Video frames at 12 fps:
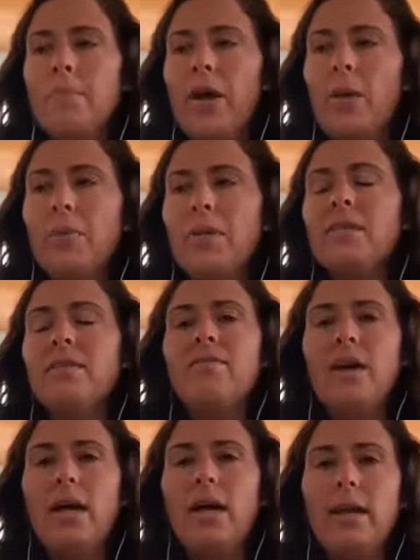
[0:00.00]
helping
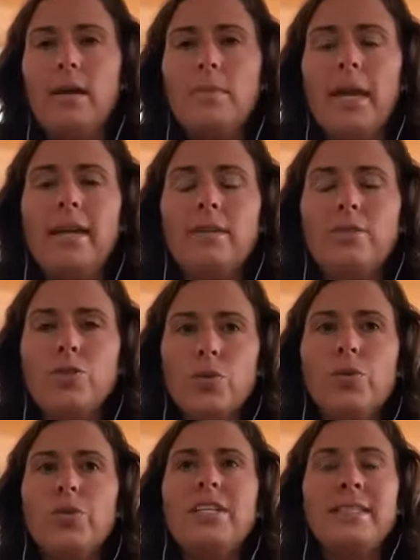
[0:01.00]
develop a
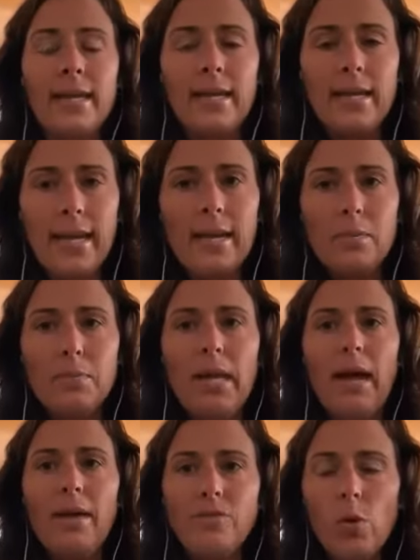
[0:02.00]
truly dedicated
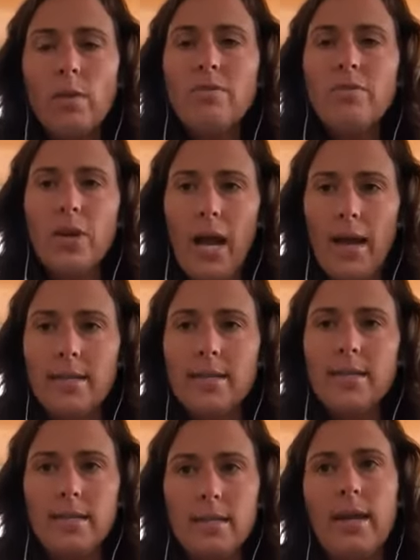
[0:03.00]
platform for cotton
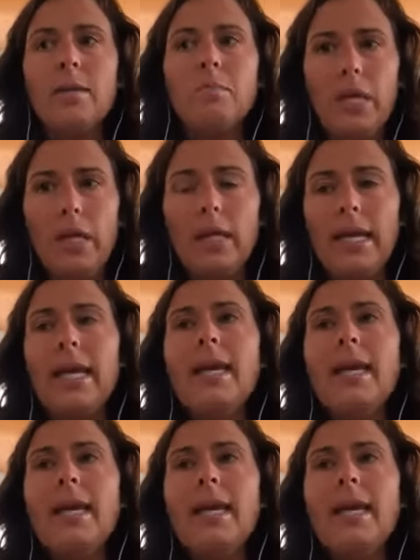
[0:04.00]
sustainability.